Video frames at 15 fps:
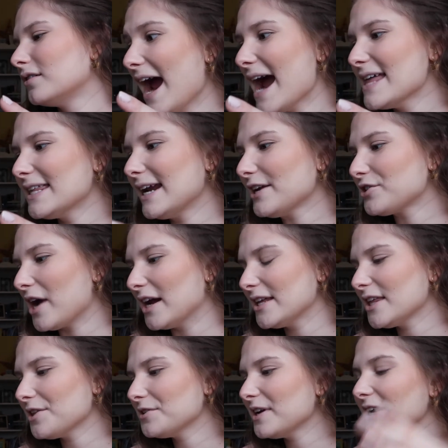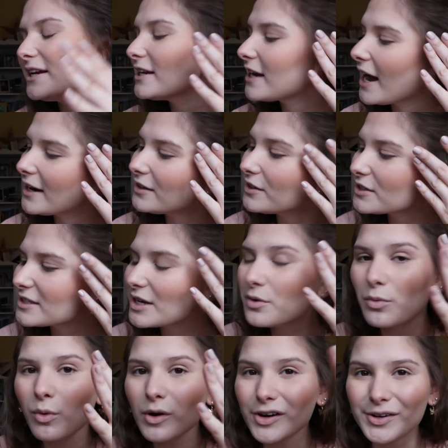And then I tried it the other day and it kind of looks like
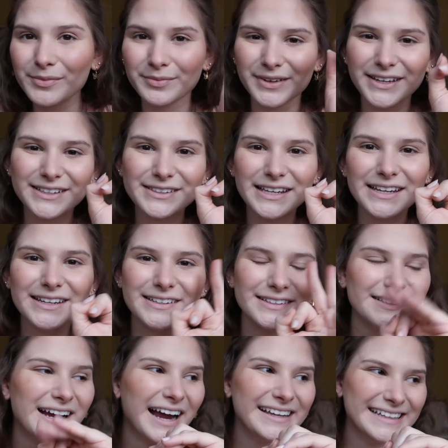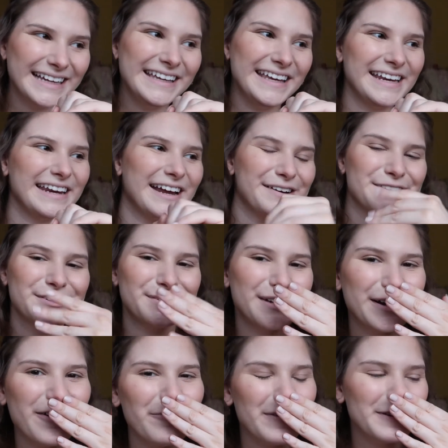warm, and like I like it now. So
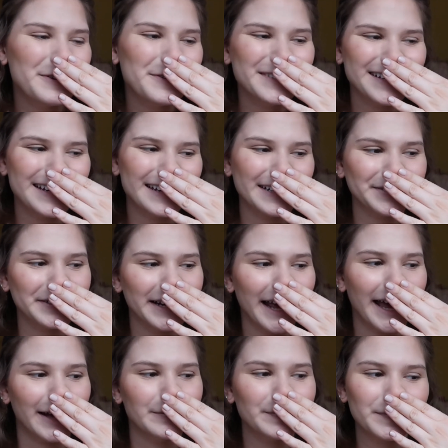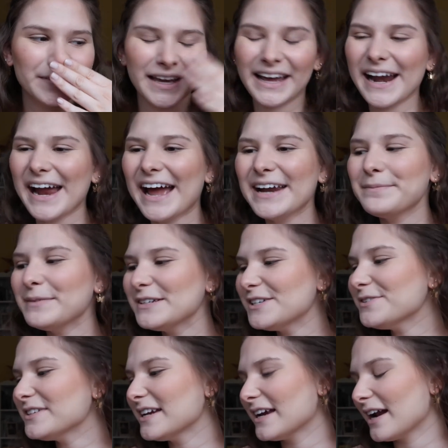now I've been using it every day. And I hadn't been
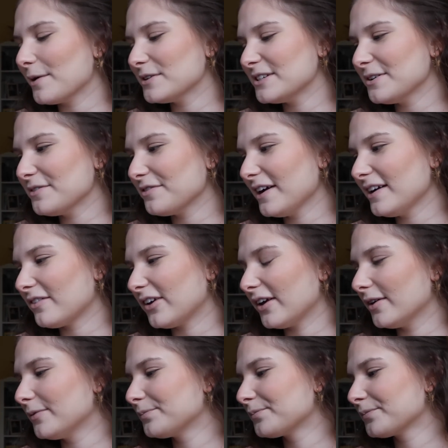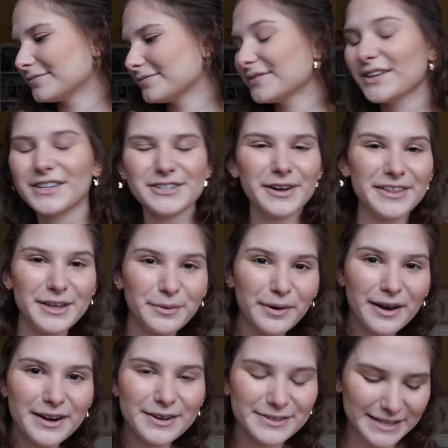using it. I was so afraid of it. So I think we're
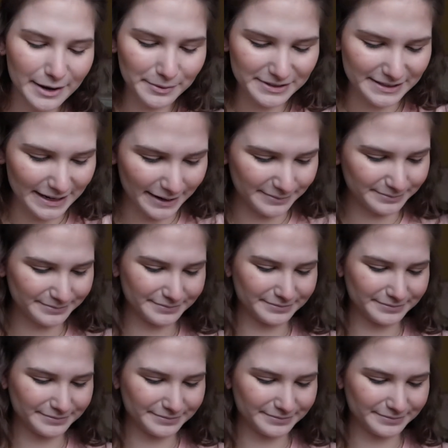gonna use that one today.